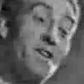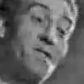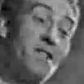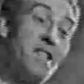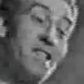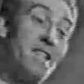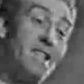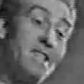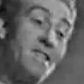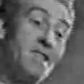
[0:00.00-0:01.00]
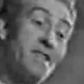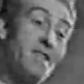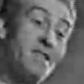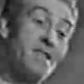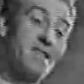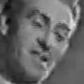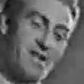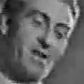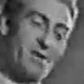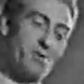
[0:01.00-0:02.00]
Ever have the TTs?
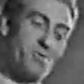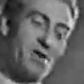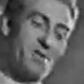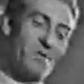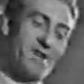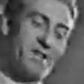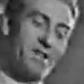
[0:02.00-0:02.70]
No. You will,